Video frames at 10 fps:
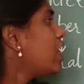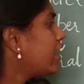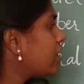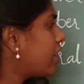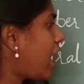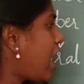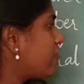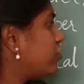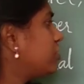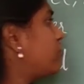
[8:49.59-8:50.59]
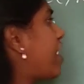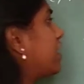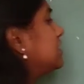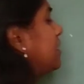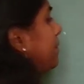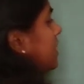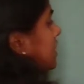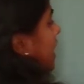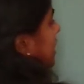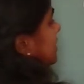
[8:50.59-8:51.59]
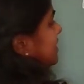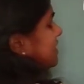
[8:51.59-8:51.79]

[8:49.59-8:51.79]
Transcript: Here I have written very simple things.